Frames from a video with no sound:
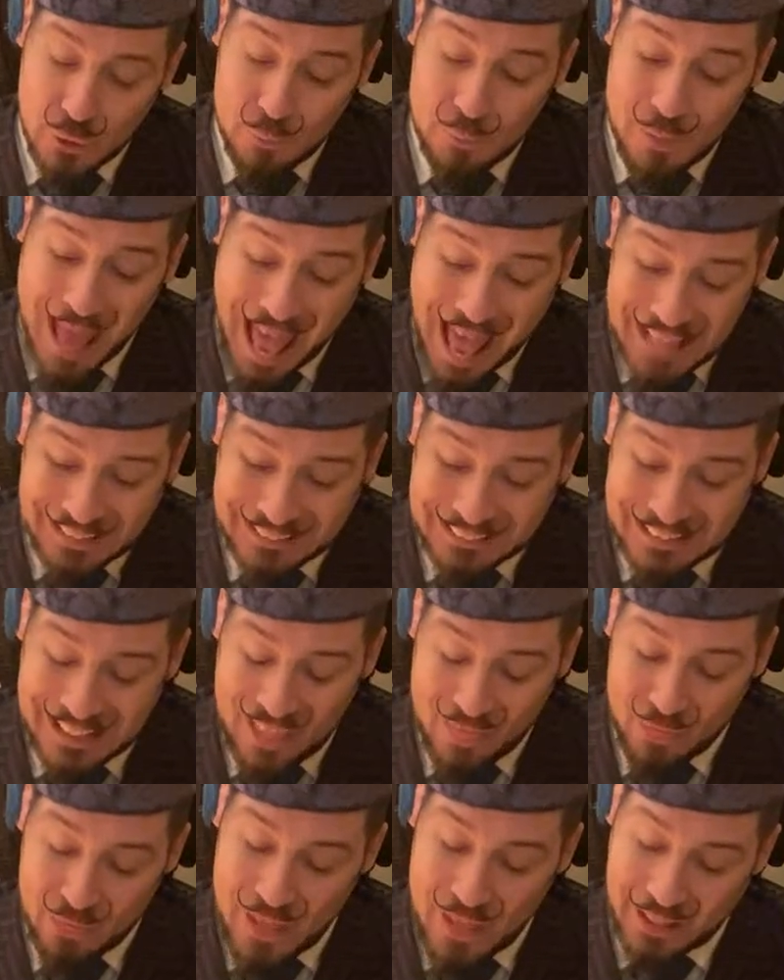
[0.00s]
passed
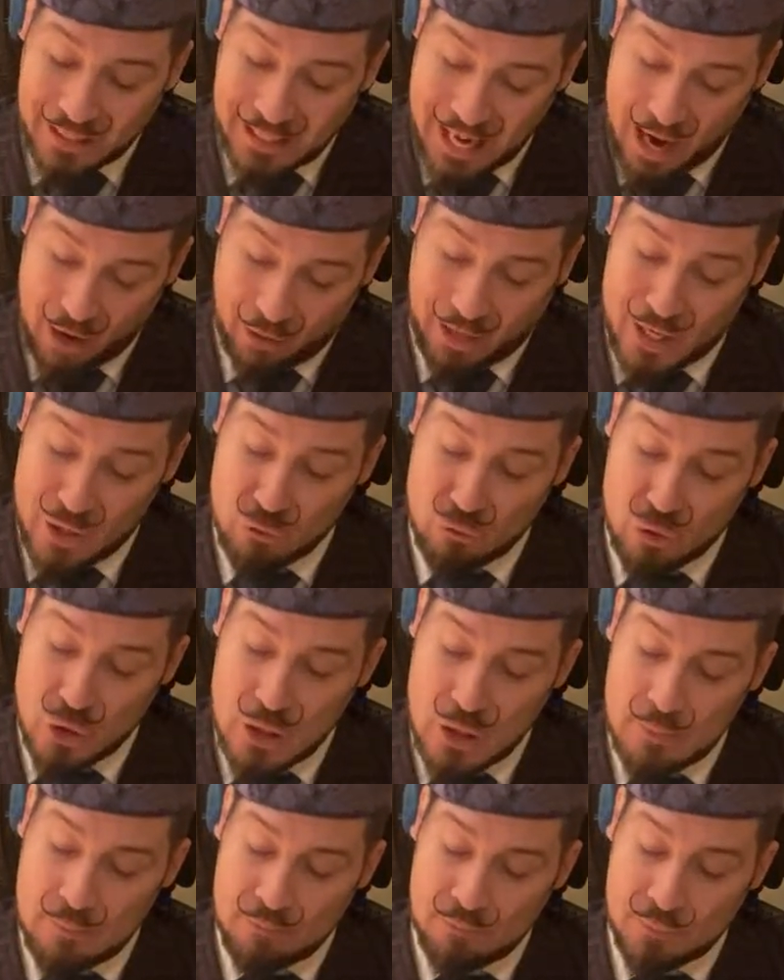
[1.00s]
their carriage.
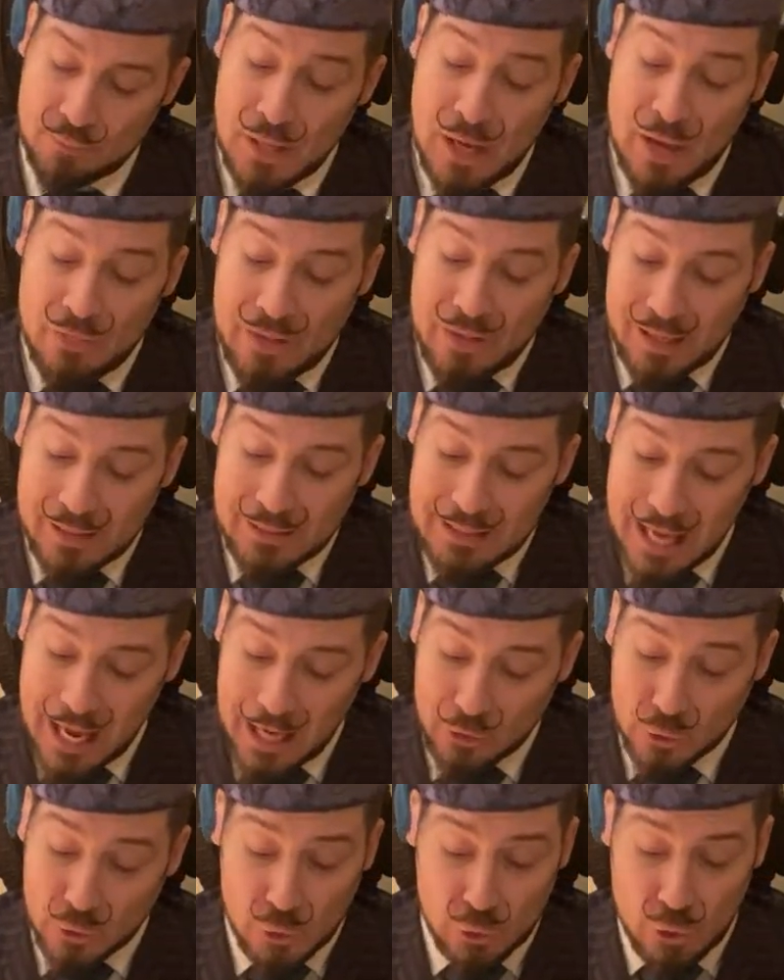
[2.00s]
They
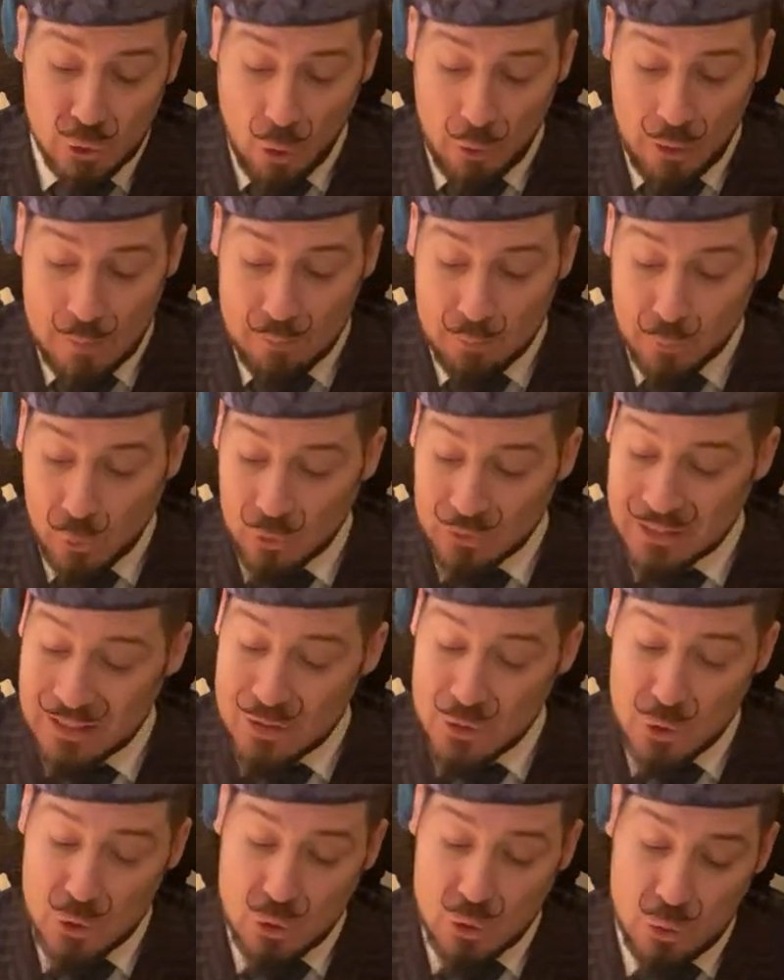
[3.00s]
attach no
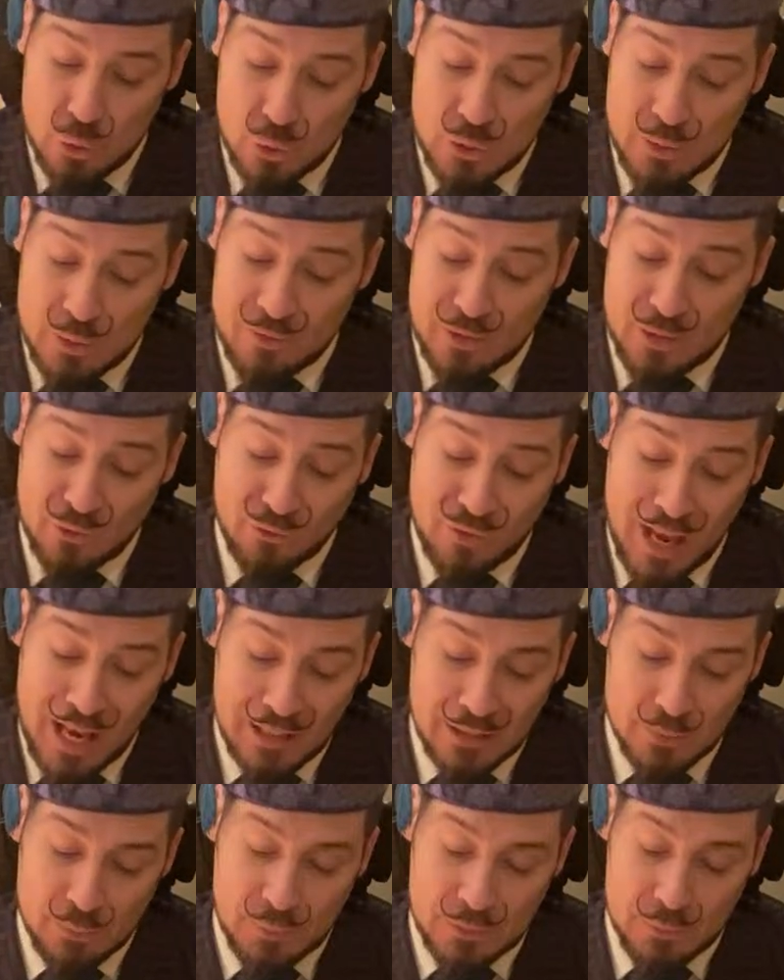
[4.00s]
importance to the
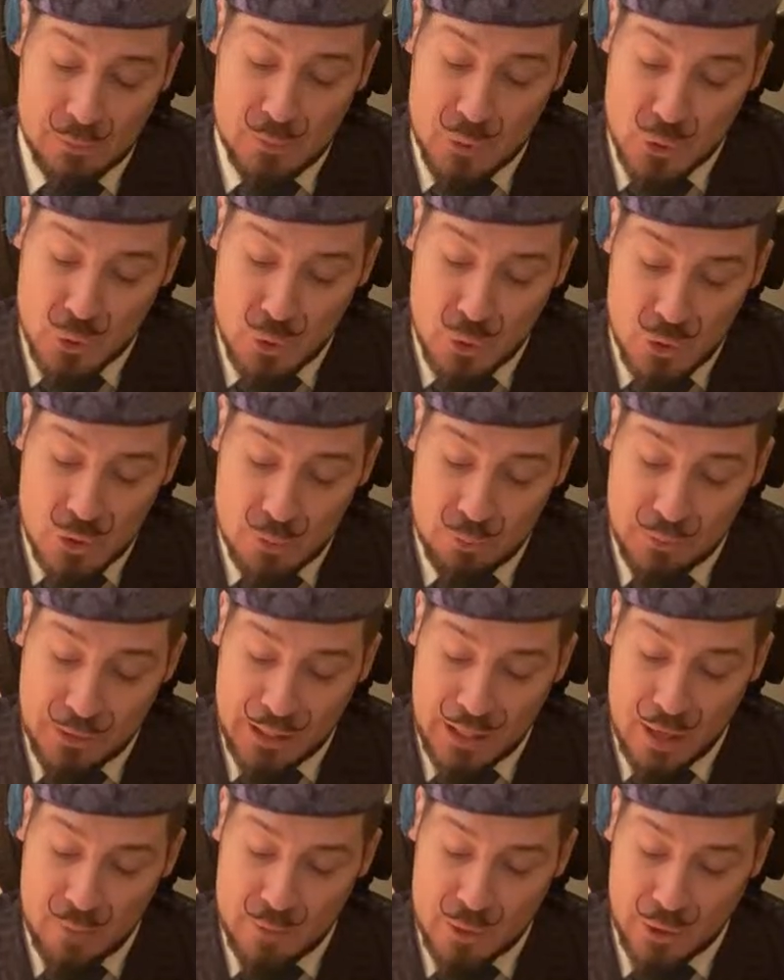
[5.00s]
fact, but Monsieur
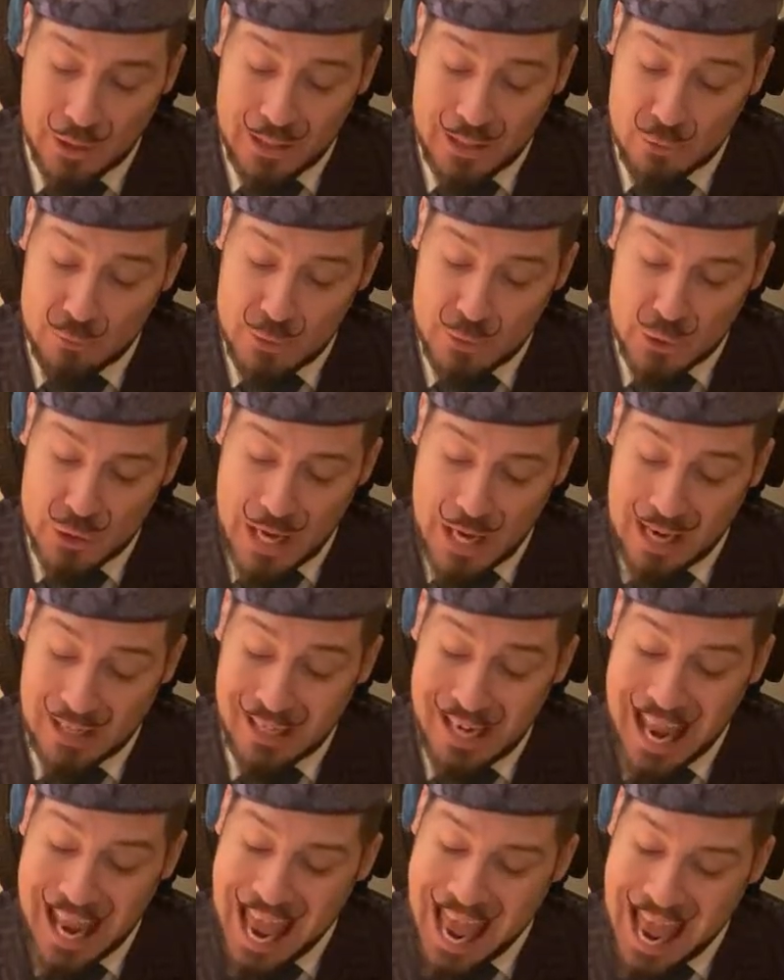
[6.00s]
Pierre Michel
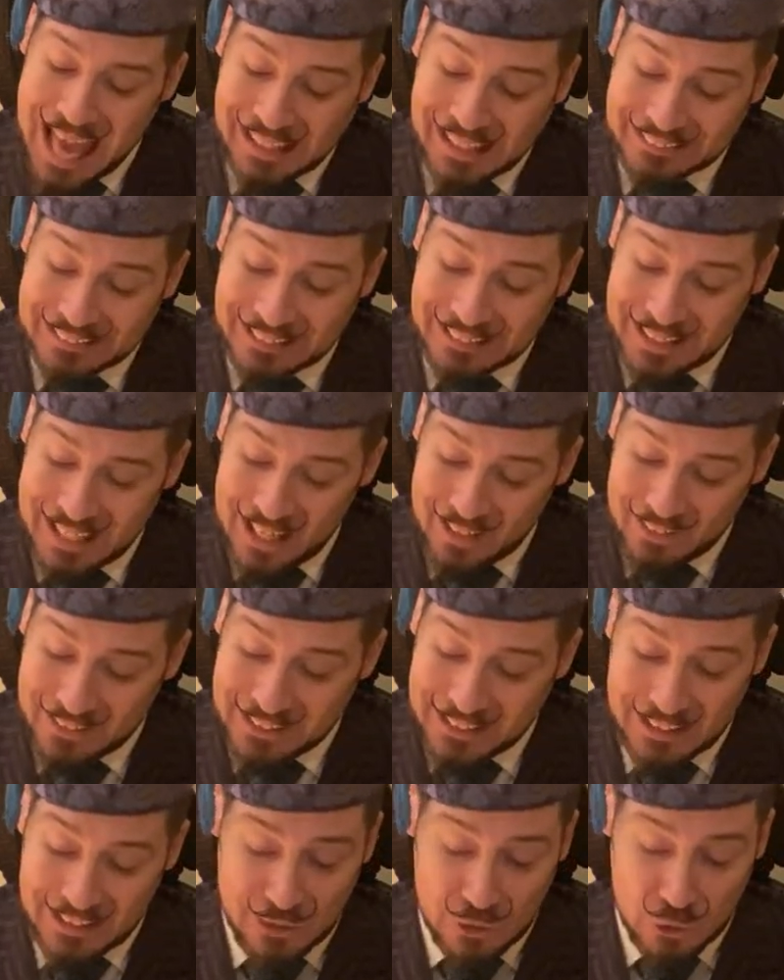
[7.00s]
has declared that
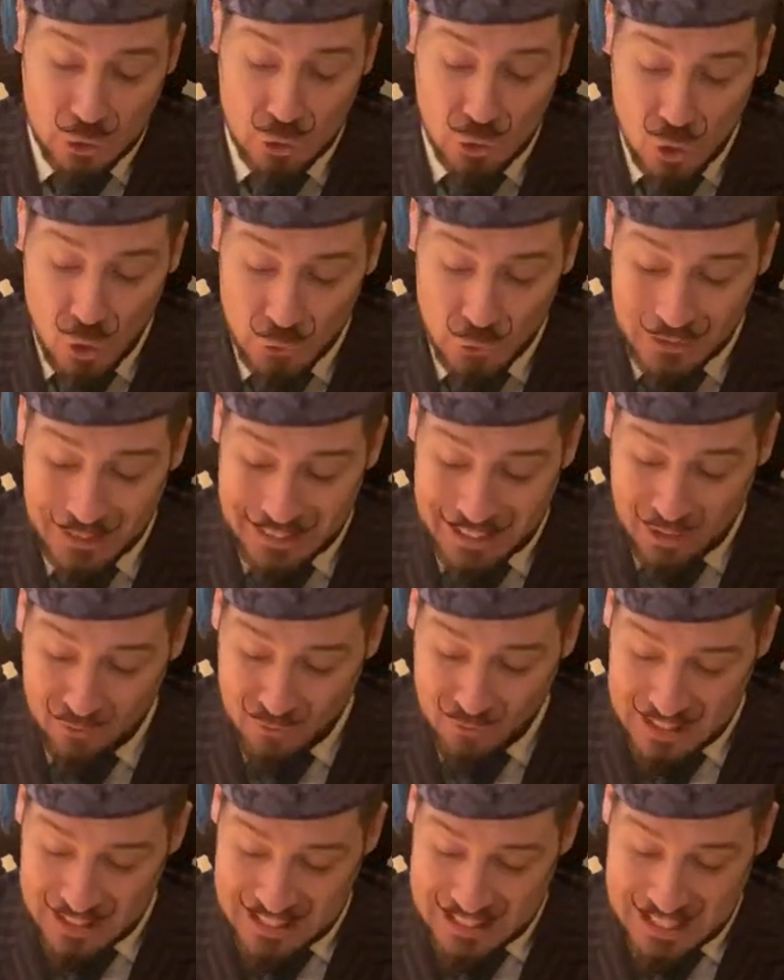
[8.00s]
he did not
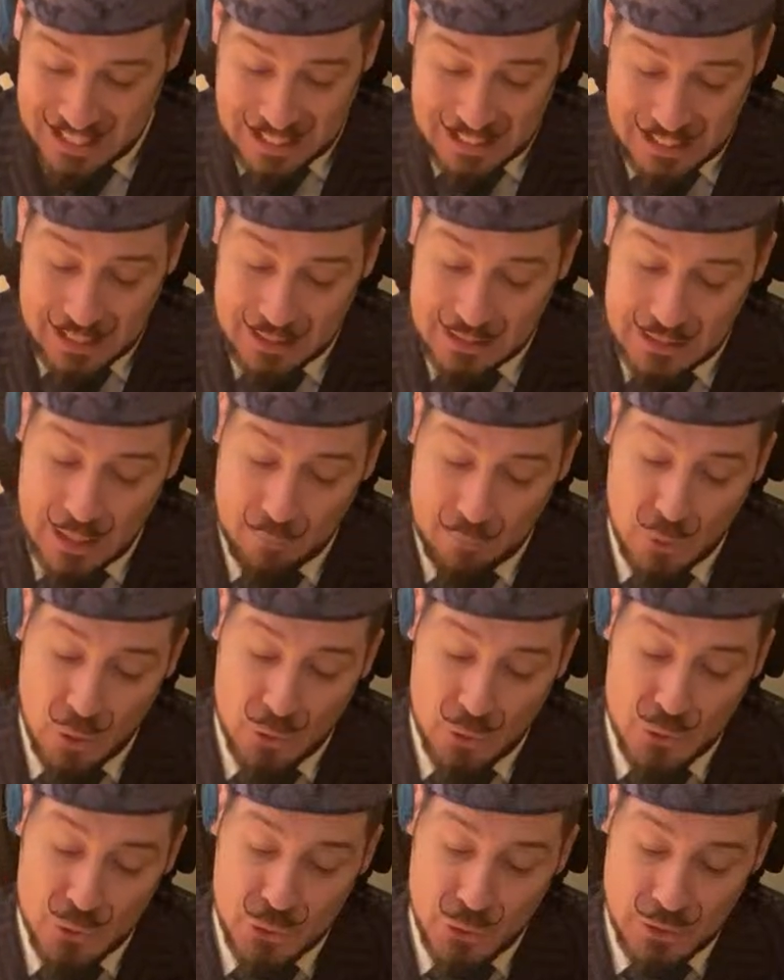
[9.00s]
leave his seat except
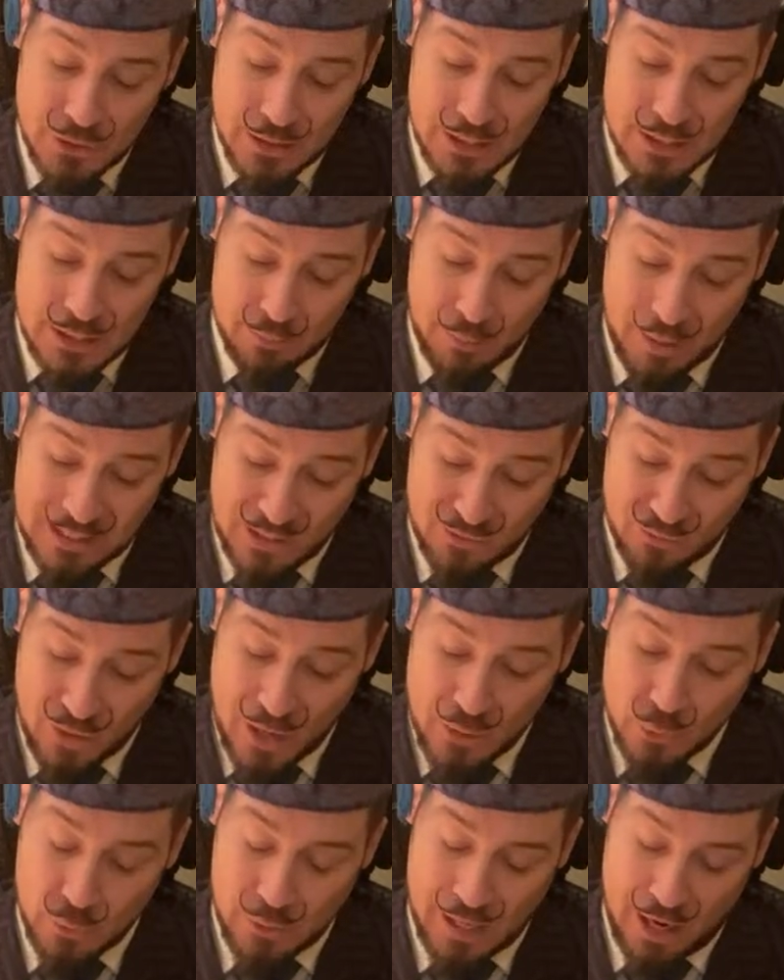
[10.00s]
on certain
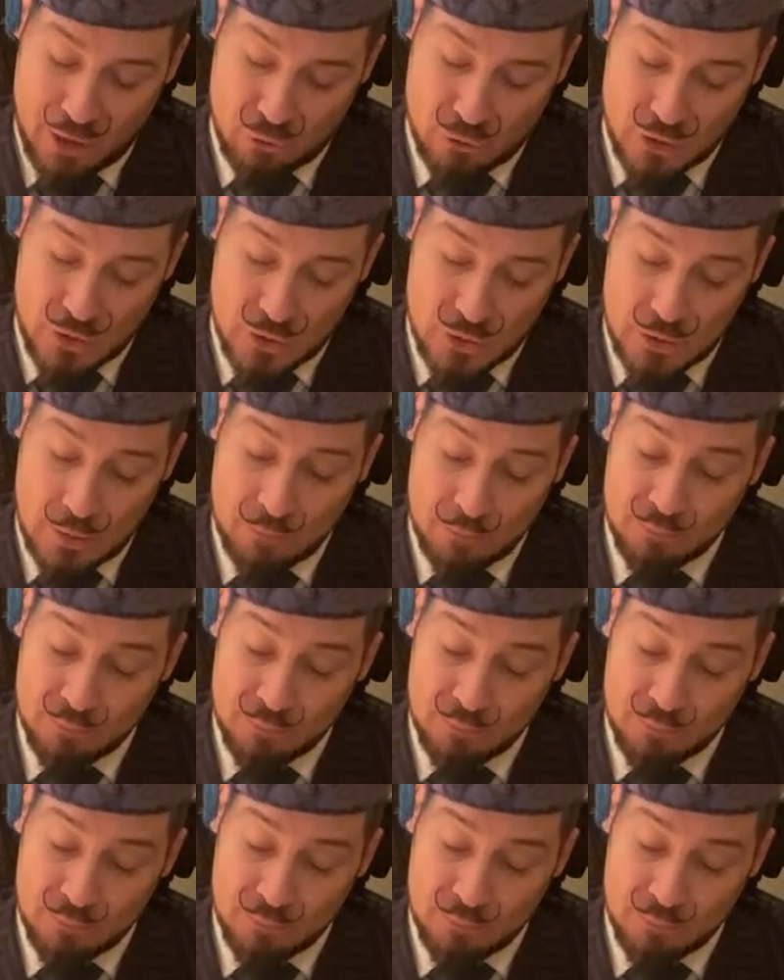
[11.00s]
specified occasions,